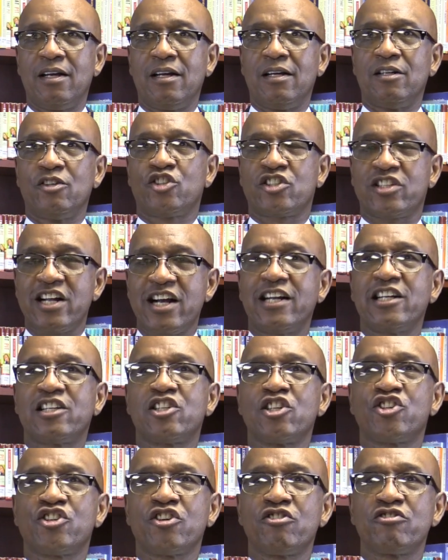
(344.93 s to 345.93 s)
Study
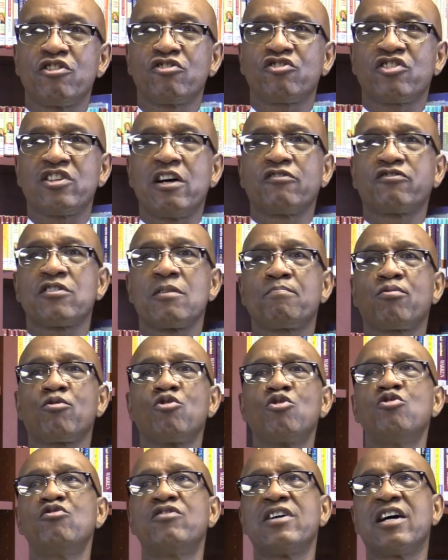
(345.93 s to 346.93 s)
to show yourselves
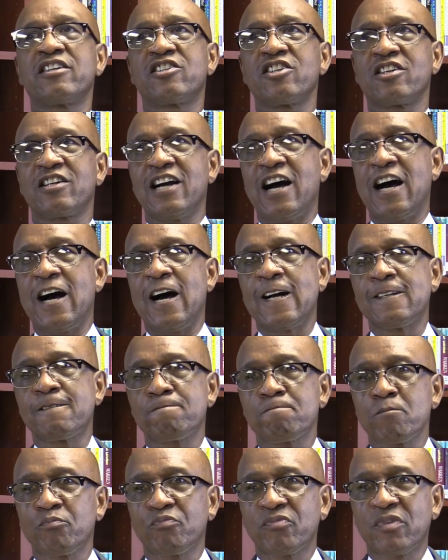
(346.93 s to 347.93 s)
approved unto God,
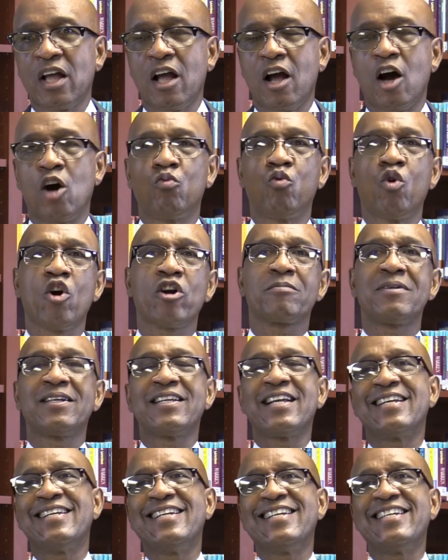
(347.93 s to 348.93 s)
a workman
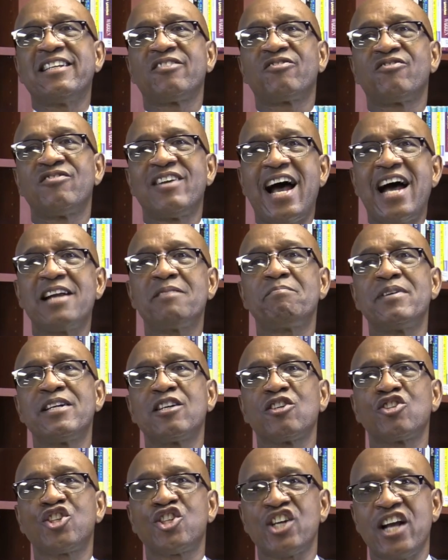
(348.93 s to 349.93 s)
that needeth not be
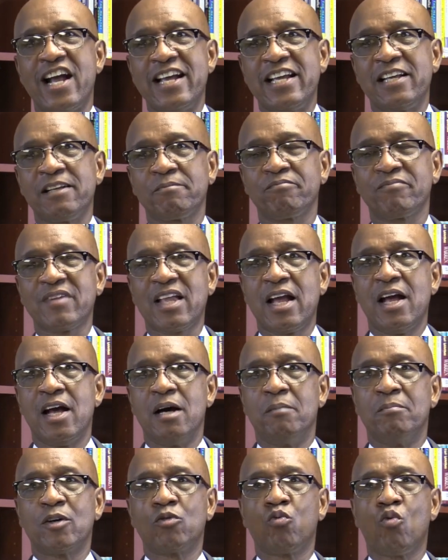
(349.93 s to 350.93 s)
ashamed,
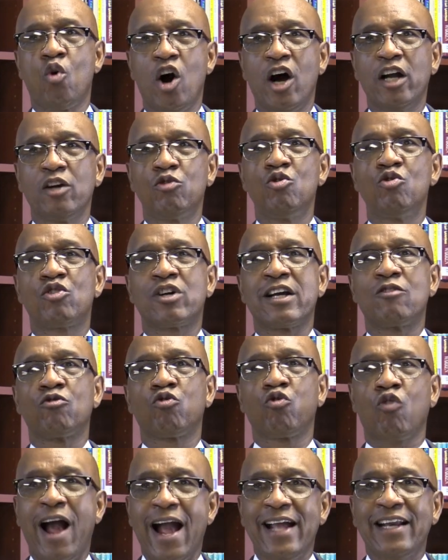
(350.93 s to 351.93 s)
but one who could
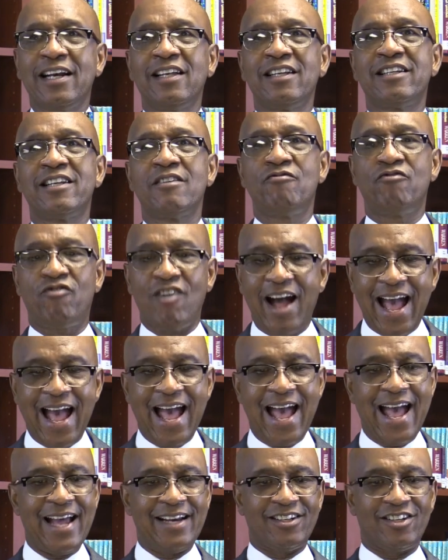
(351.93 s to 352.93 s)
rightly
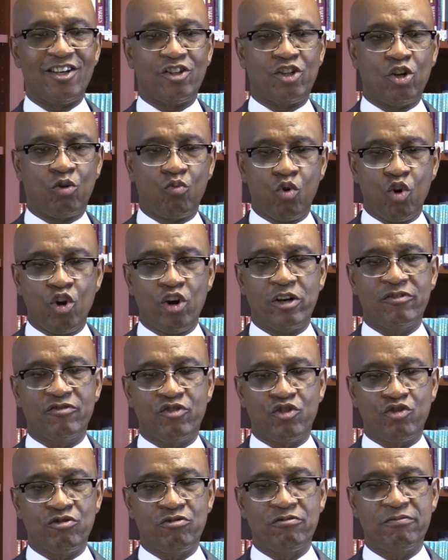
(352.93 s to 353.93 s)
divide the word of
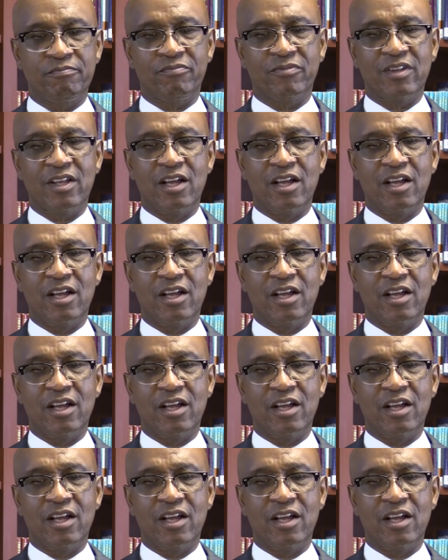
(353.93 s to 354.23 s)
truth.